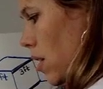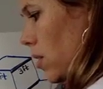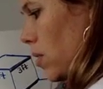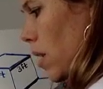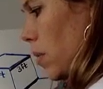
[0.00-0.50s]

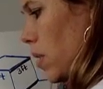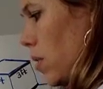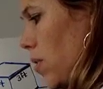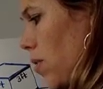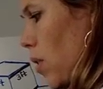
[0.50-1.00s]
So I'm going
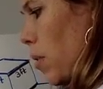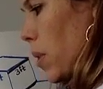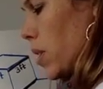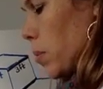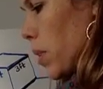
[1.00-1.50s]
to do 4
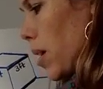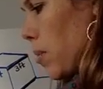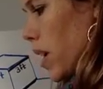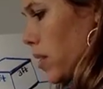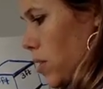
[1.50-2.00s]
multiplied
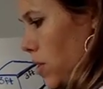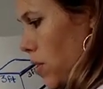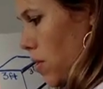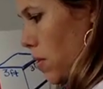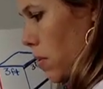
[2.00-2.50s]
by
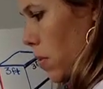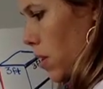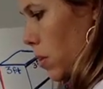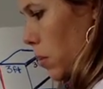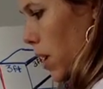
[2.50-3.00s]
2
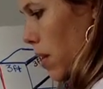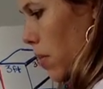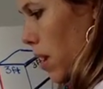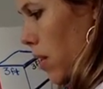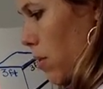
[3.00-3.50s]
multiplied
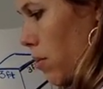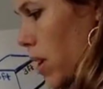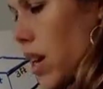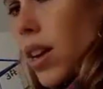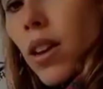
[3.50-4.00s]
by
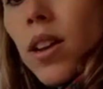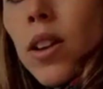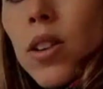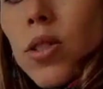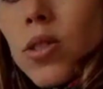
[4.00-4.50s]
3.
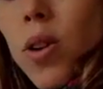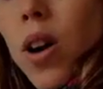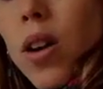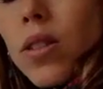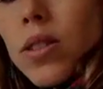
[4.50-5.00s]
So
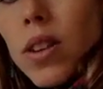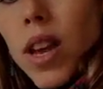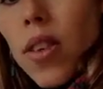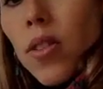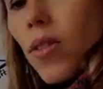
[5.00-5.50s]

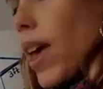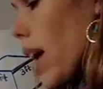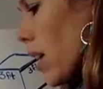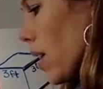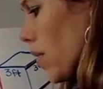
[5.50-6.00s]
altogether
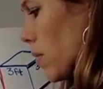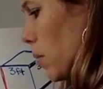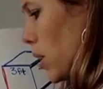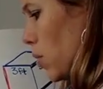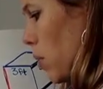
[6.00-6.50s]
that gives
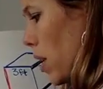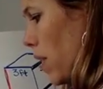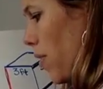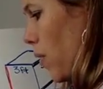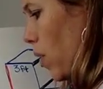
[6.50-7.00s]
me
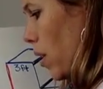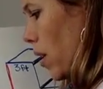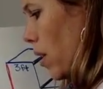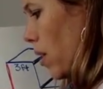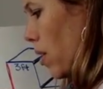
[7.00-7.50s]
24.